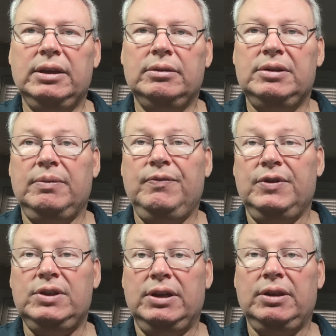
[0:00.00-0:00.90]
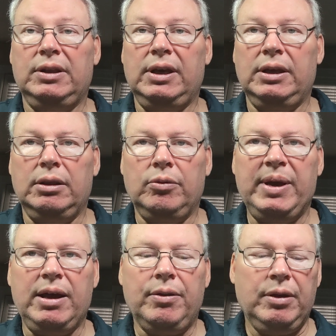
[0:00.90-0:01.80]
some fish, anything they can get in their
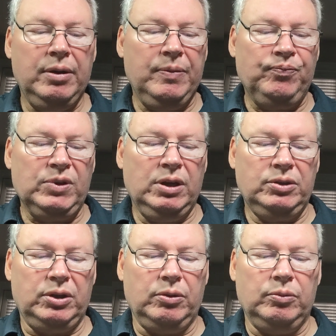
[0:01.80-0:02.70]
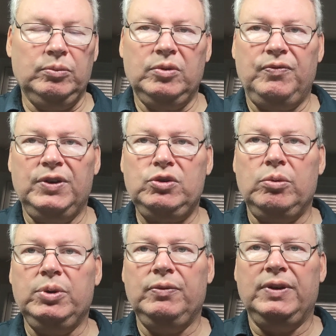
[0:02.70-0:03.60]
mouth. So fish will
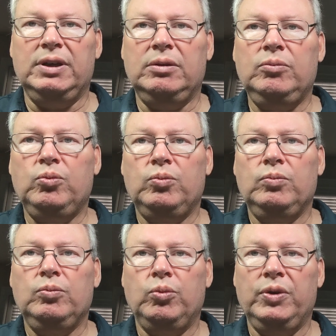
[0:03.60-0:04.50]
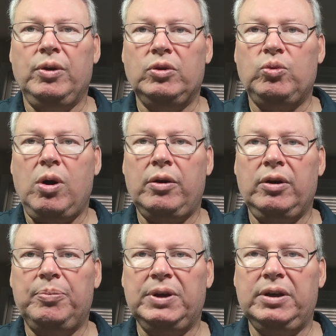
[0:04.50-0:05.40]
move in with those water
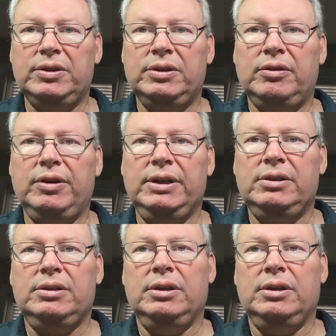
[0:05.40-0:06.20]
up the cuts and creeks,